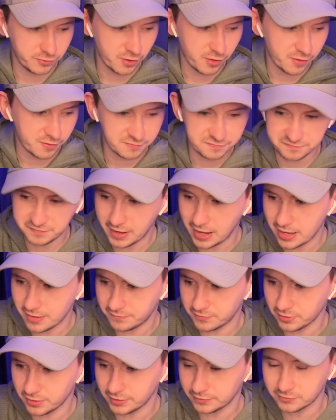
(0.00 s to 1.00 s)
other 5
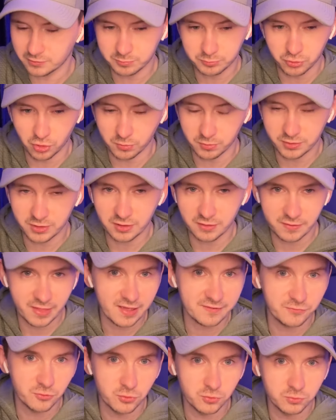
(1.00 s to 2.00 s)
are like
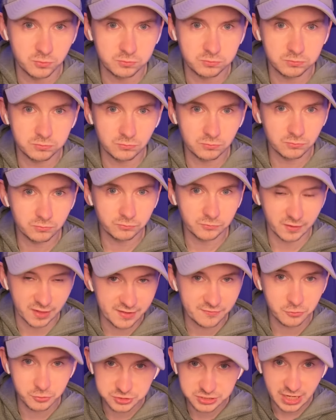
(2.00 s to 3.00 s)
the
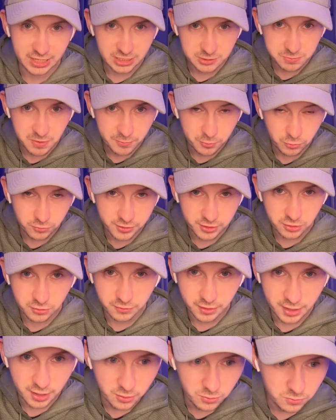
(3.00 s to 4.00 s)
level six people that got
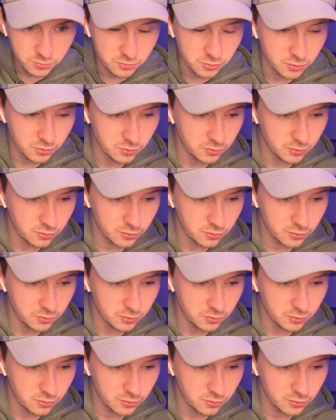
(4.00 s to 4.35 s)
let out.